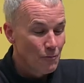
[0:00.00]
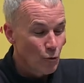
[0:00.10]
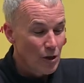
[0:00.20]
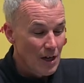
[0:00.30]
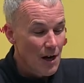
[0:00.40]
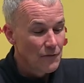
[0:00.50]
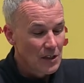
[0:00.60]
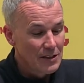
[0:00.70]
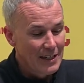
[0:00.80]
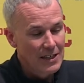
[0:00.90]
We're
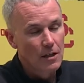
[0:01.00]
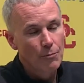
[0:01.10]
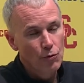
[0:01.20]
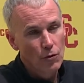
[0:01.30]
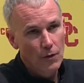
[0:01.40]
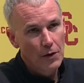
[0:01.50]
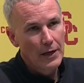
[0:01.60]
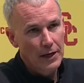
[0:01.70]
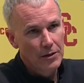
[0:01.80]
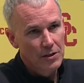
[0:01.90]
confident that they can improve on
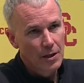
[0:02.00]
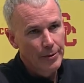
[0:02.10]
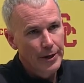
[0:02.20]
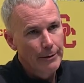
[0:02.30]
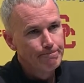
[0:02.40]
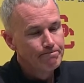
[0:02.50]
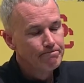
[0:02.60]
that here coming up.